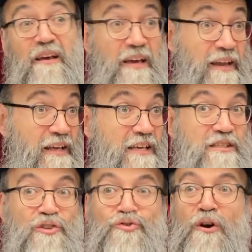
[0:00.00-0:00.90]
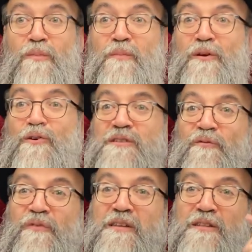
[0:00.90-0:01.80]
And he's in trouble because he
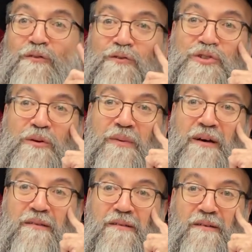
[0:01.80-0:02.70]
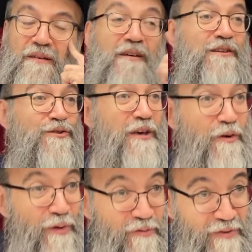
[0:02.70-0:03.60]
fasted on Shabbat. So he
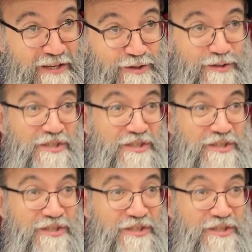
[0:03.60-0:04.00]
will fast on